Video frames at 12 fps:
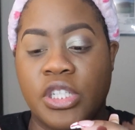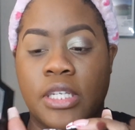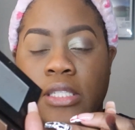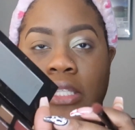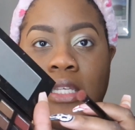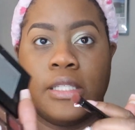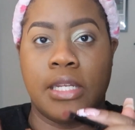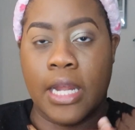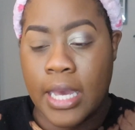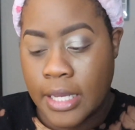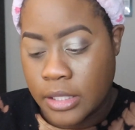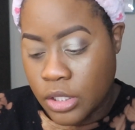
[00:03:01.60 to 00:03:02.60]
is this
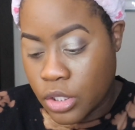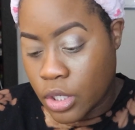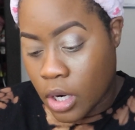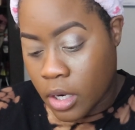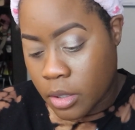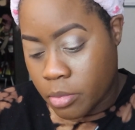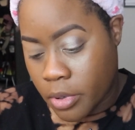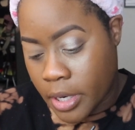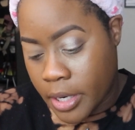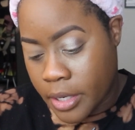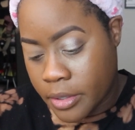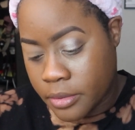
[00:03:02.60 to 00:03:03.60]
nice dark
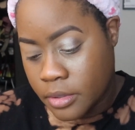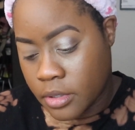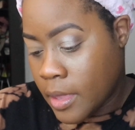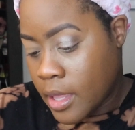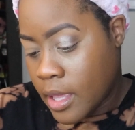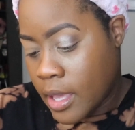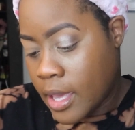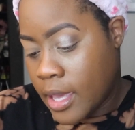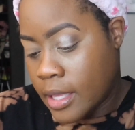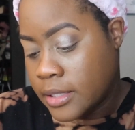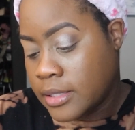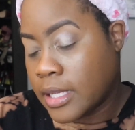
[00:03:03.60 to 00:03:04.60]
brown.
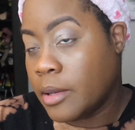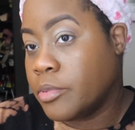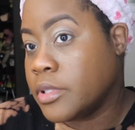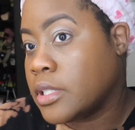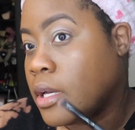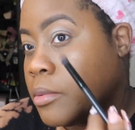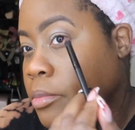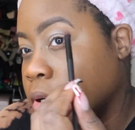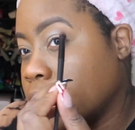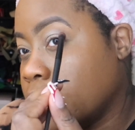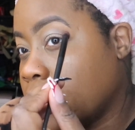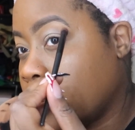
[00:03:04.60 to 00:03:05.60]
And Cypress
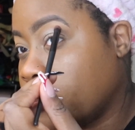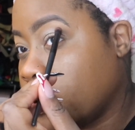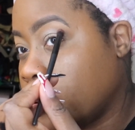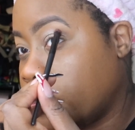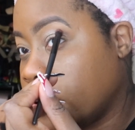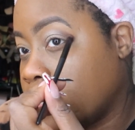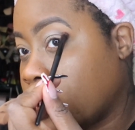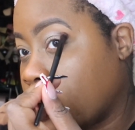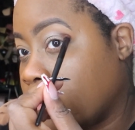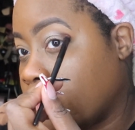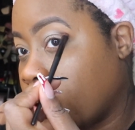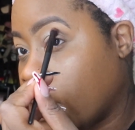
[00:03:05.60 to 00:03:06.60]
Umber, I'm gonna put that
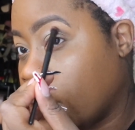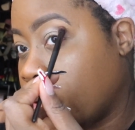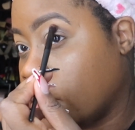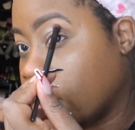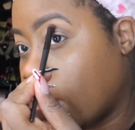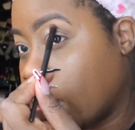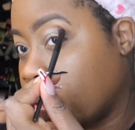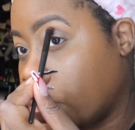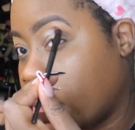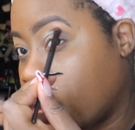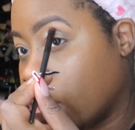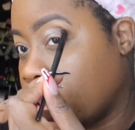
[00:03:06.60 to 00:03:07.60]
right on the outer
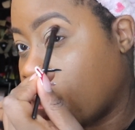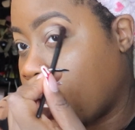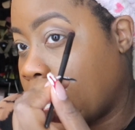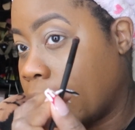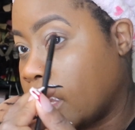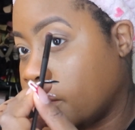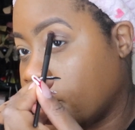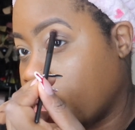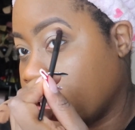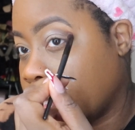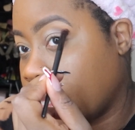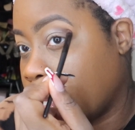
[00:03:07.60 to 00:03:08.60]
part of the eye,
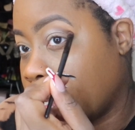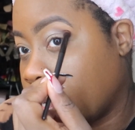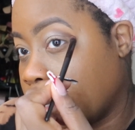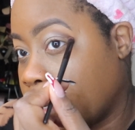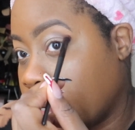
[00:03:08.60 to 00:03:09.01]
right there.